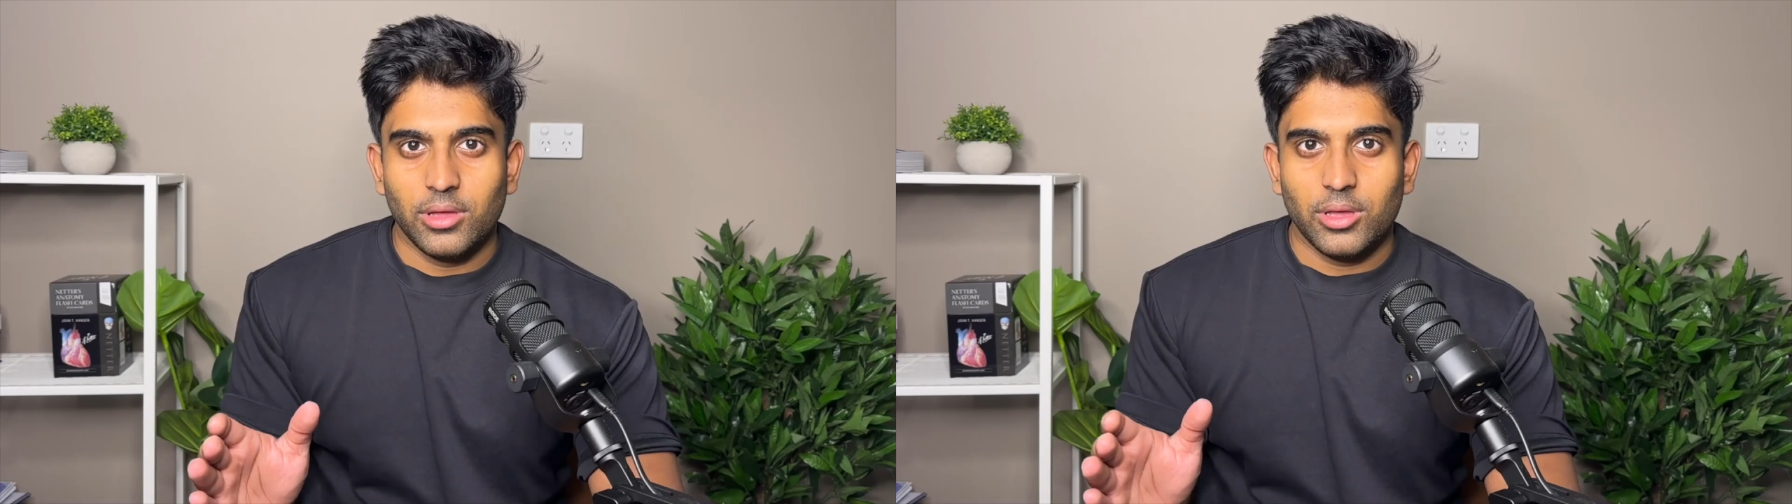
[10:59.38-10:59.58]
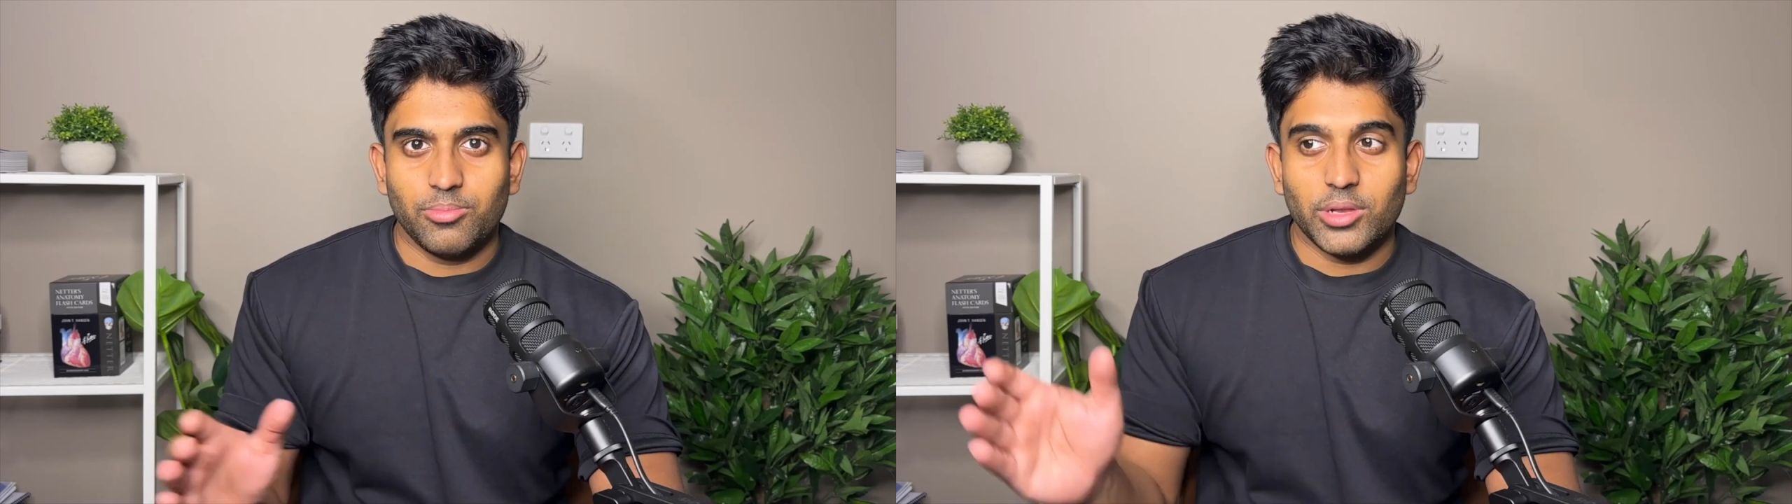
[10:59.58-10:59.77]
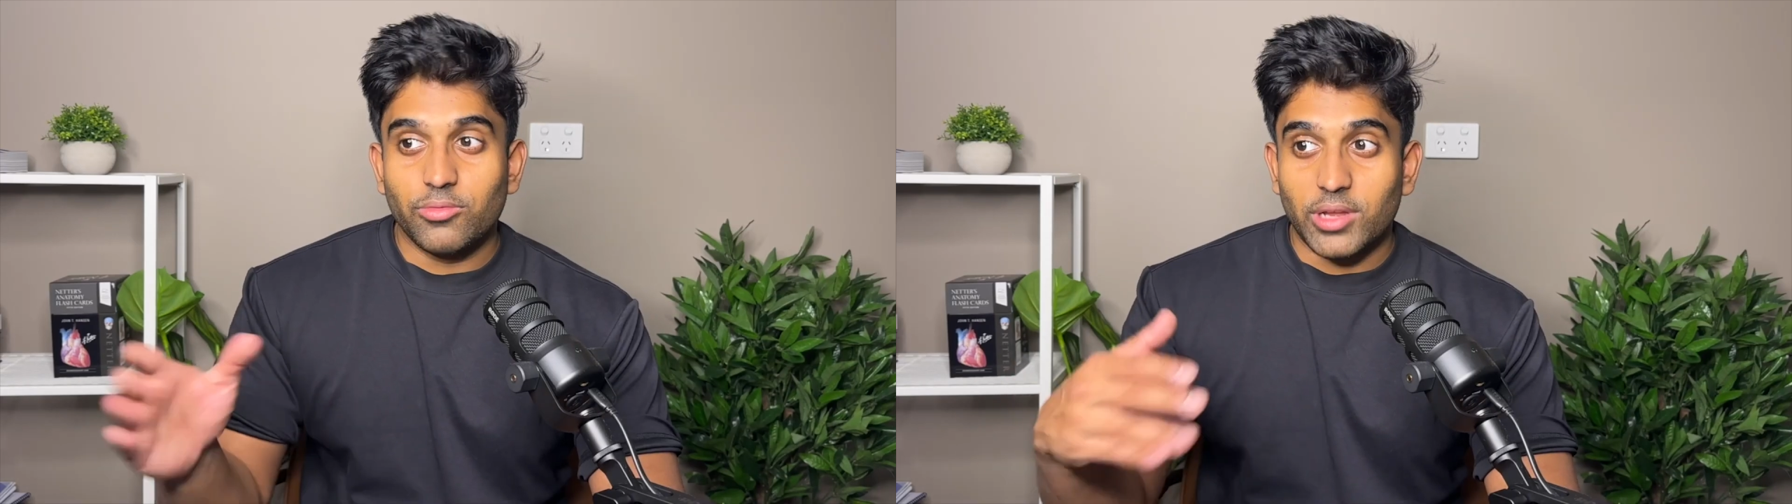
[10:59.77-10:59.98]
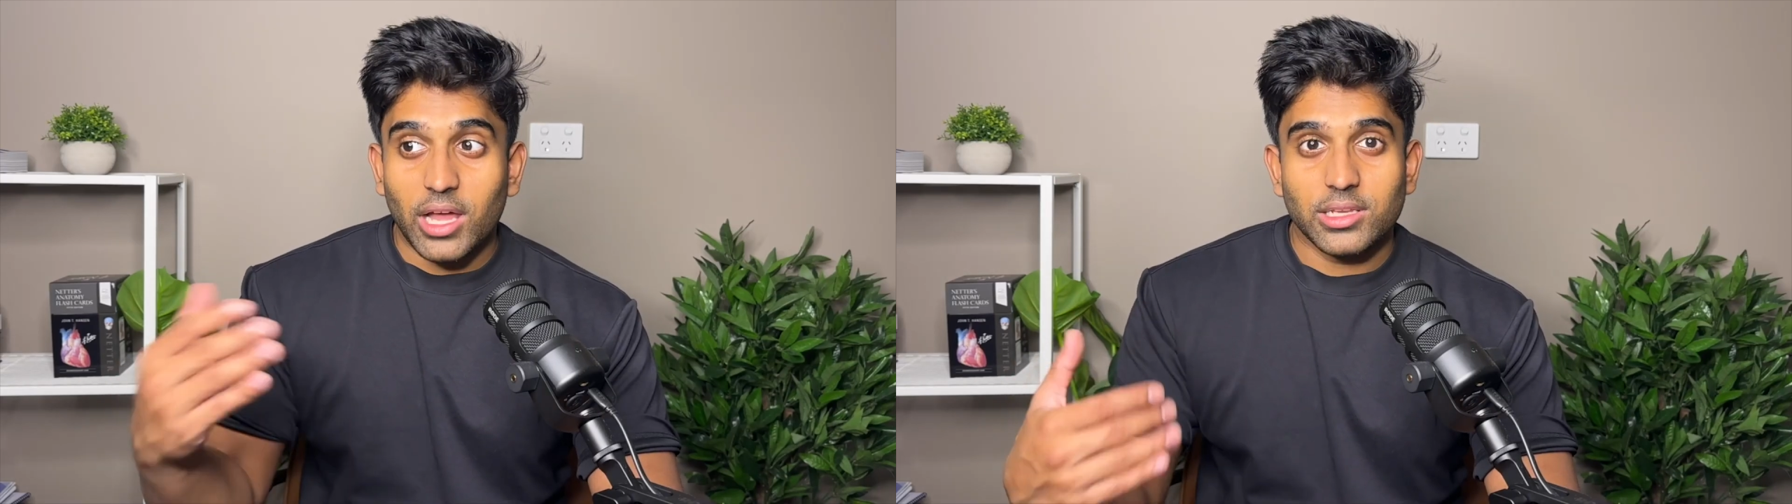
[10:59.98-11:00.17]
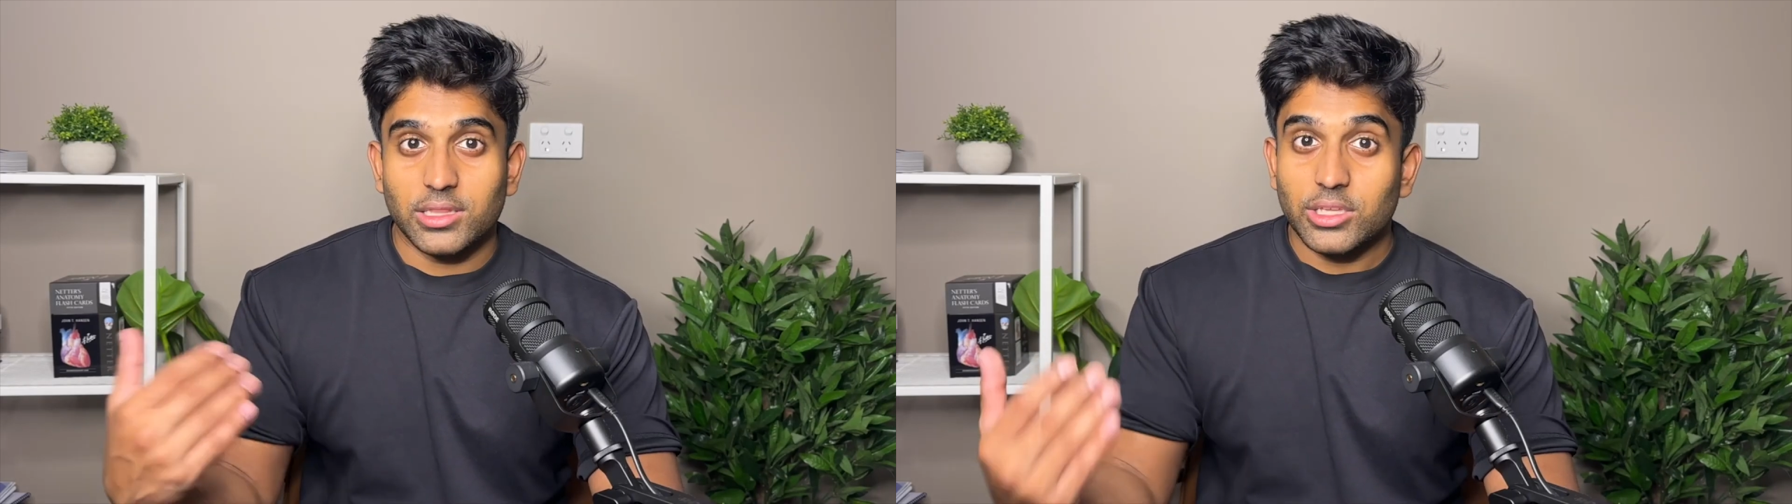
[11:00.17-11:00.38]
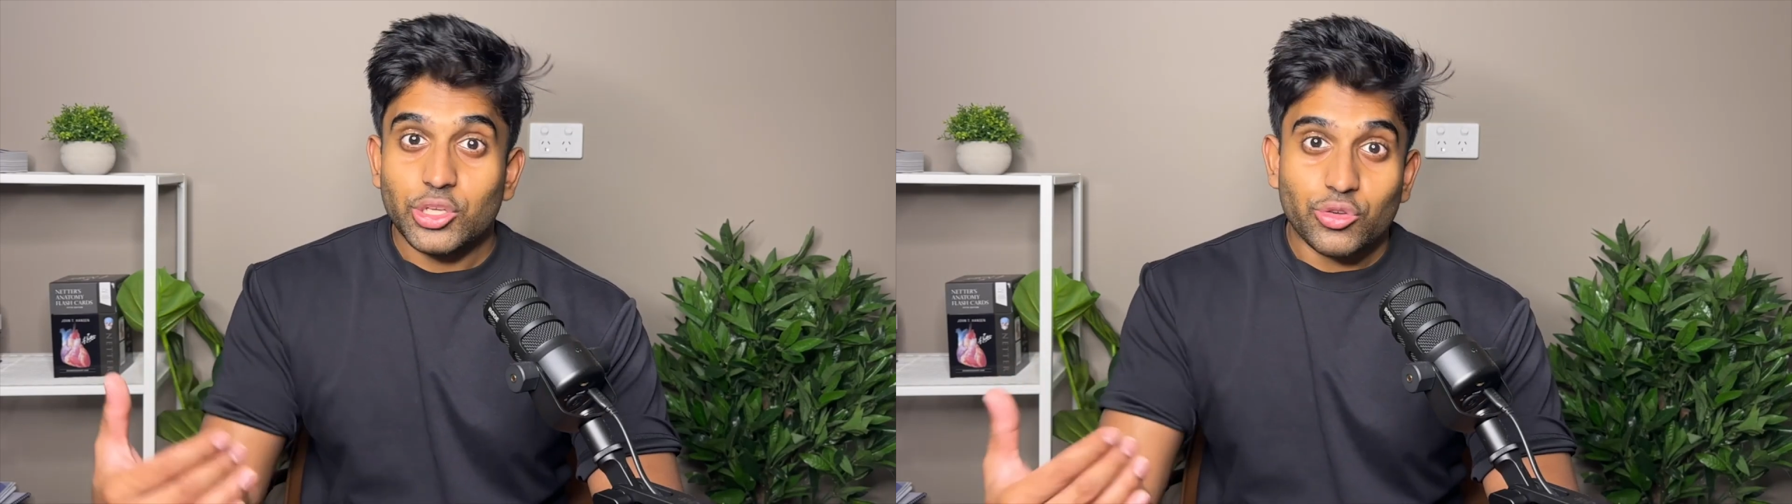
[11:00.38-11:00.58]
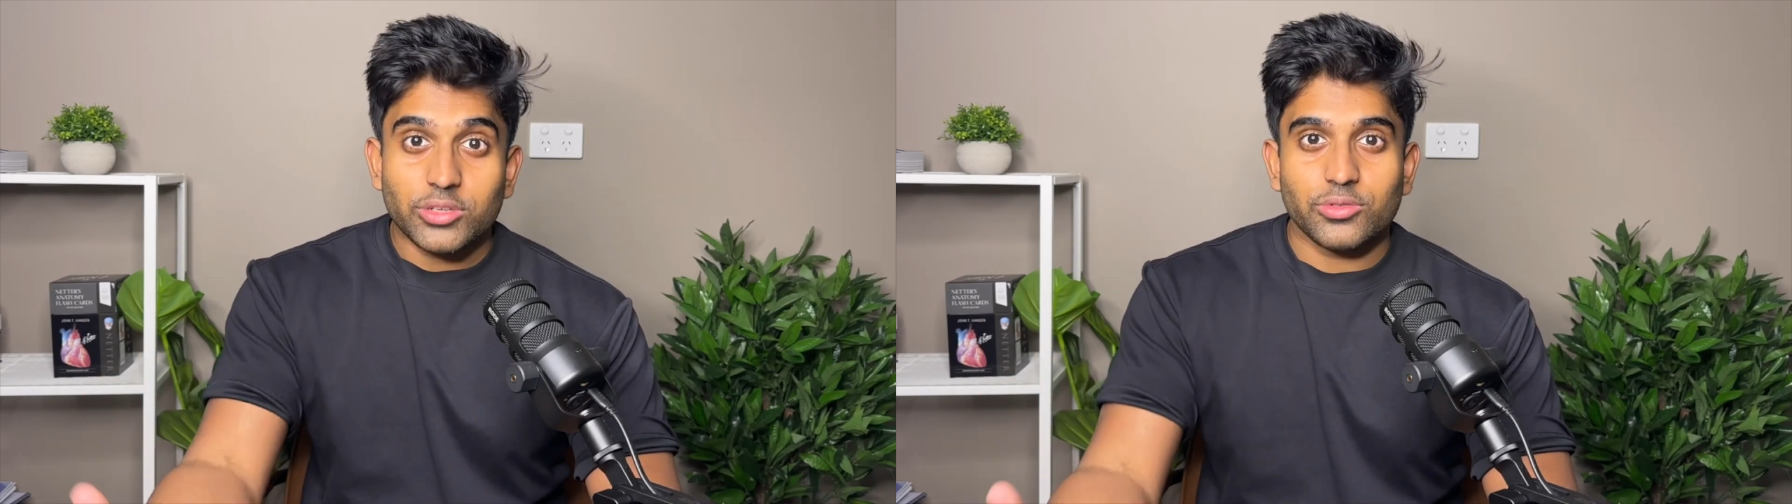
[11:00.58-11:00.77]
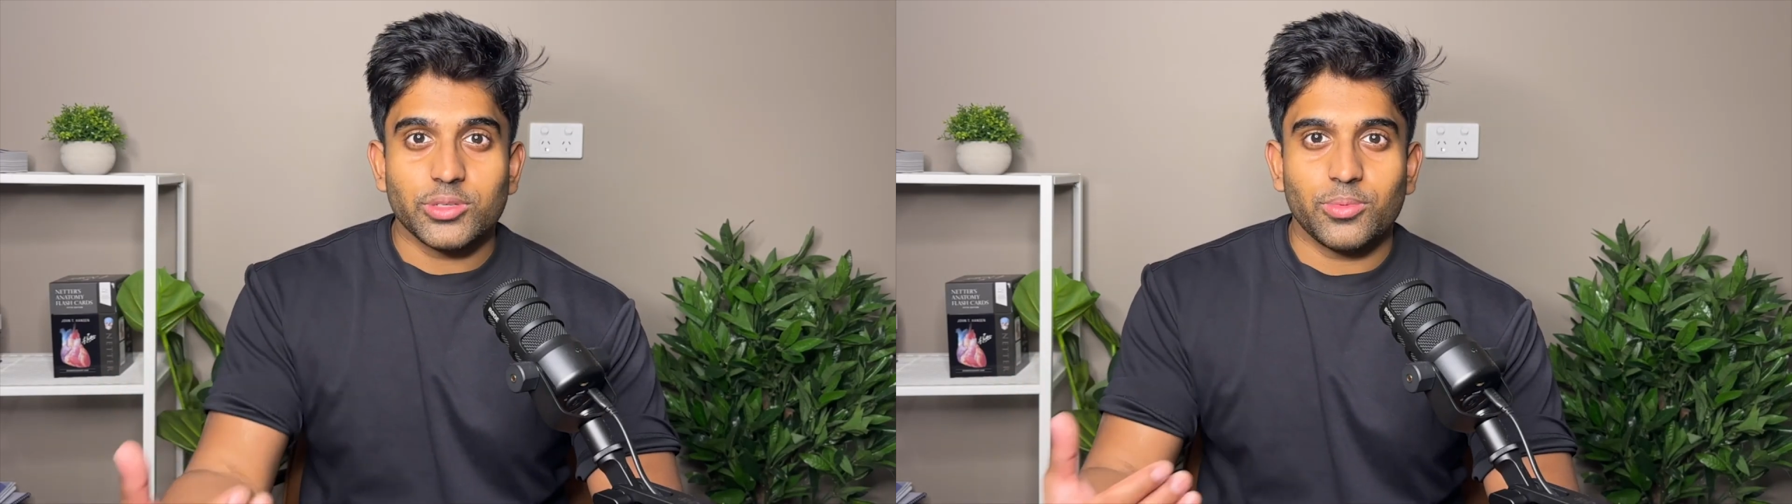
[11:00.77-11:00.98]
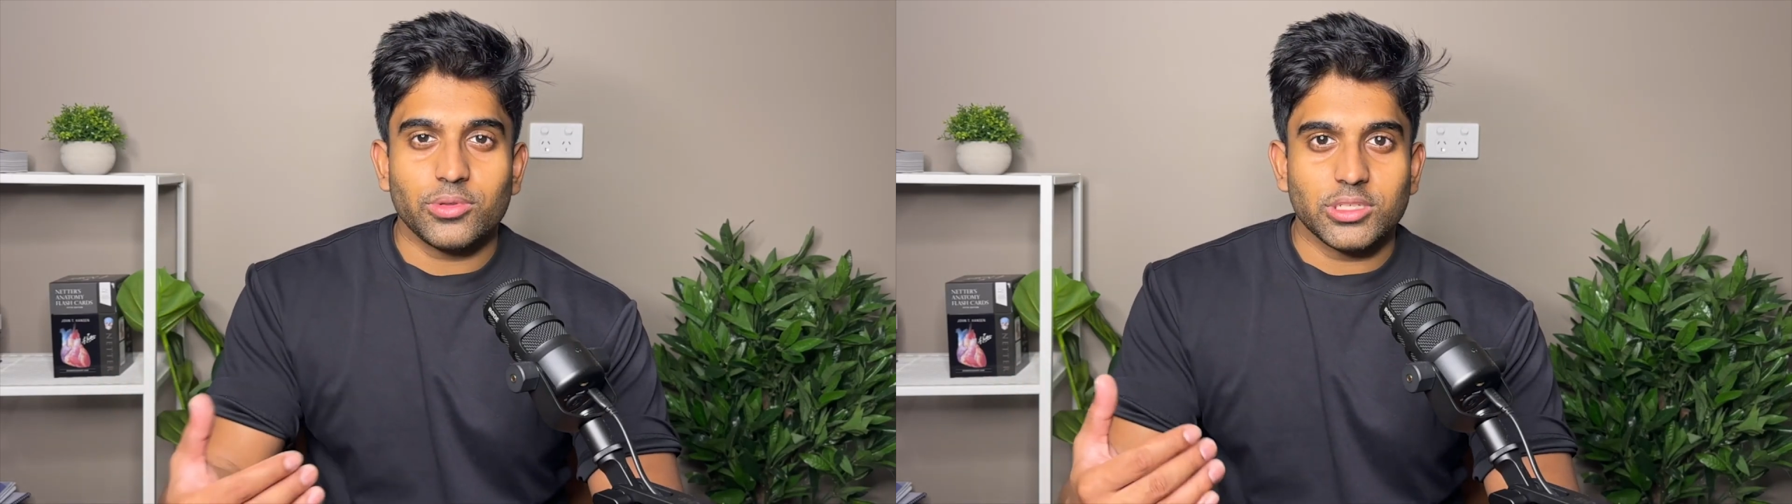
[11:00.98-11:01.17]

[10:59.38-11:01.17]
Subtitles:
But in reality, this stress response